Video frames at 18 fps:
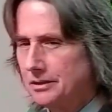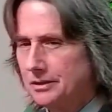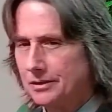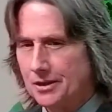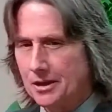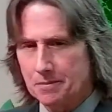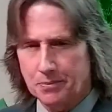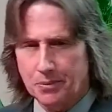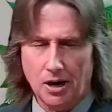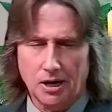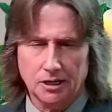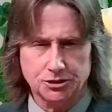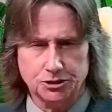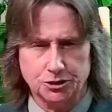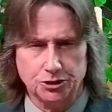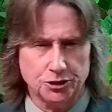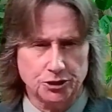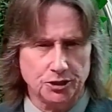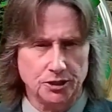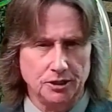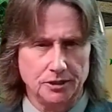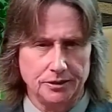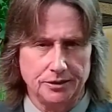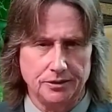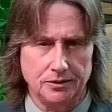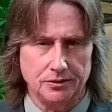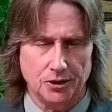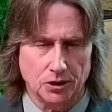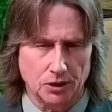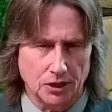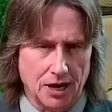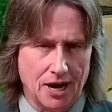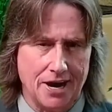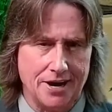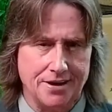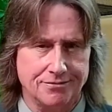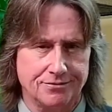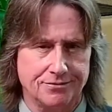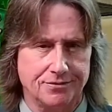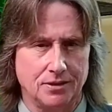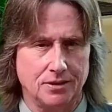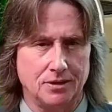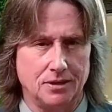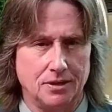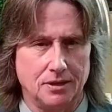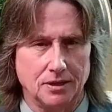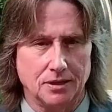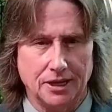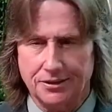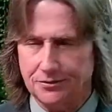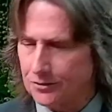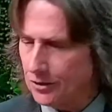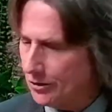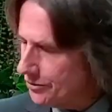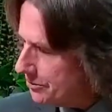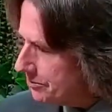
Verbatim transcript: that posture their life like they're the